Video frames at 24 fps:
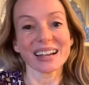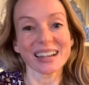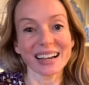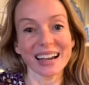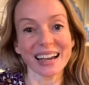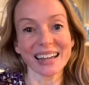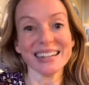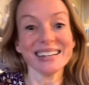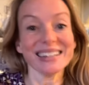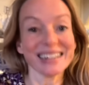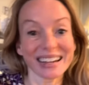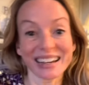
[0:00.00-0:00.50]

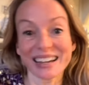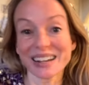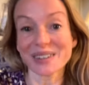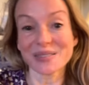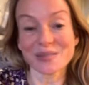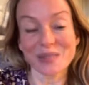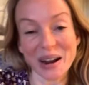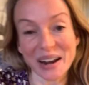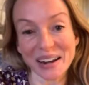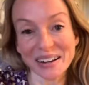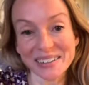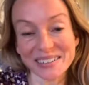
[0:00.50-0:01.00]
and Nick had
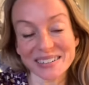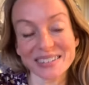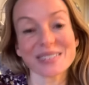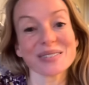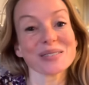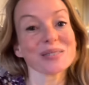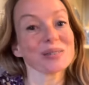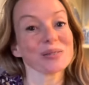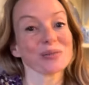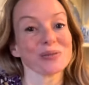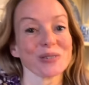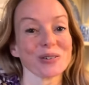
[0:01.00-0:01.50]
arranged it
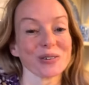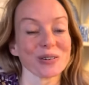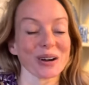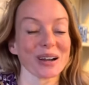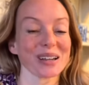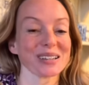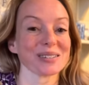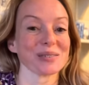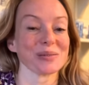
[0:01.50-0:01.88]
all for us.